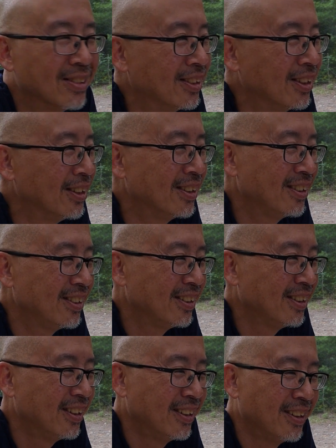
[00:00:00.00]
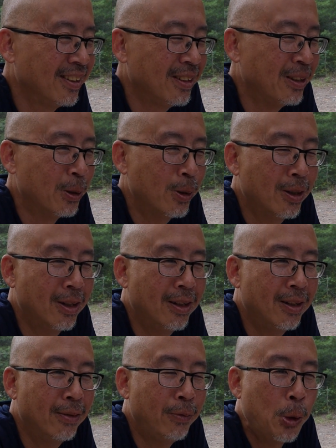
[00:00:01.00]
Yes. No,
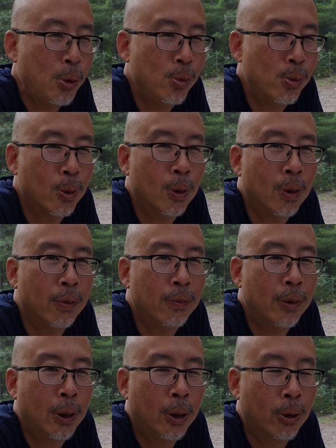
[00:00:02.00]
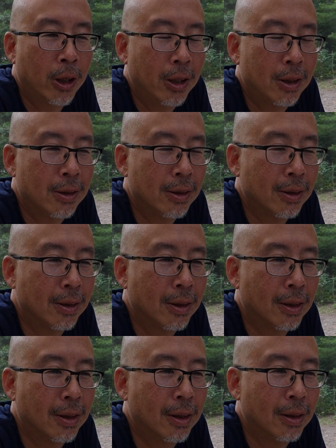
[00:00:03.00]
the views were very great
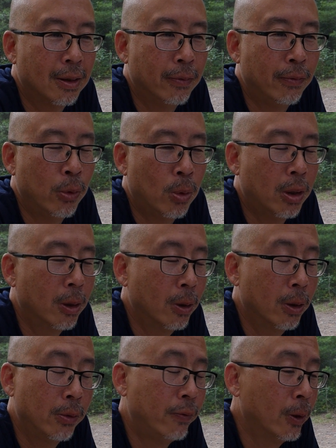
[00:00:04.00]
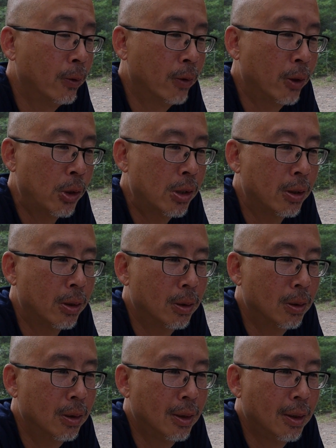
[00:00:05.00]
of the water. It was very, very
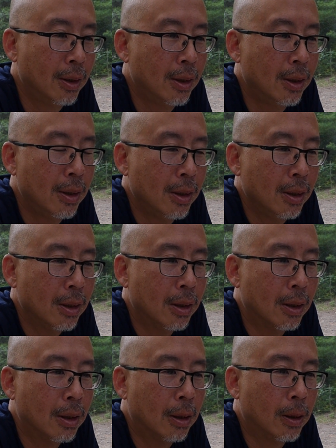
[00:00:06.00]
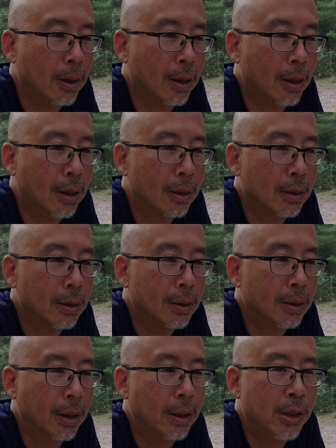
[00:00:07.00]
still.
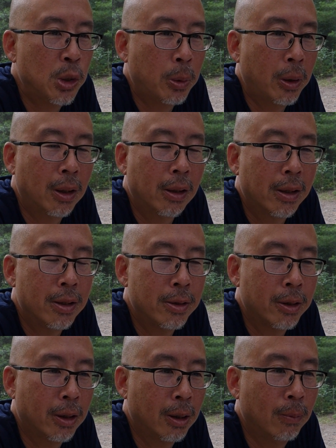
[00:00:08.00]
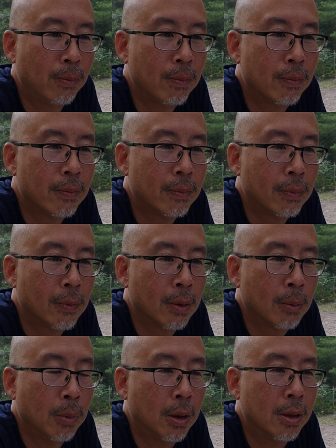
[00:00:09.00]
I did spend a lot of time,
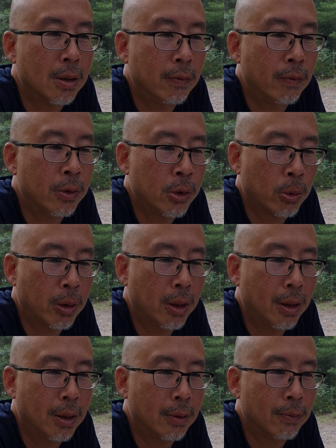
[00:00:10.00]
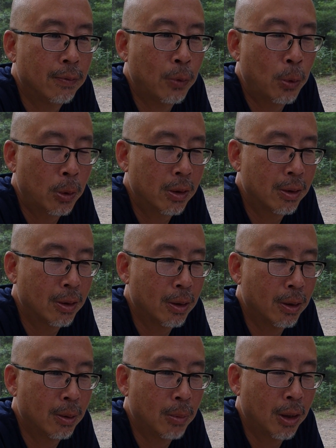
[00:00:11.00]
because of the terrain, focused
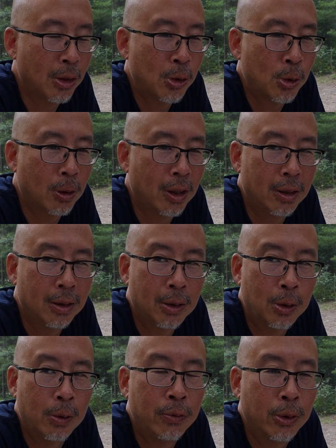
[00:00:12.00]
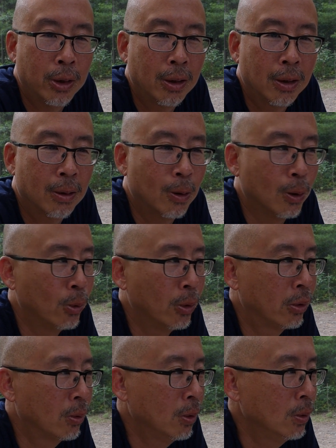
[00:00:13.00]
on making sure I had good footing all the way
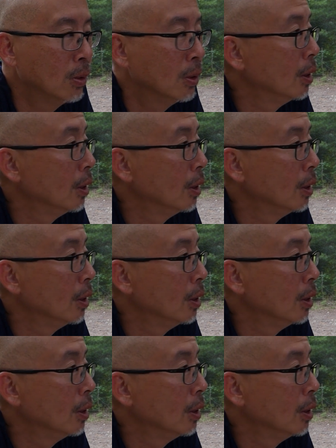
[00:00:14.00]
through.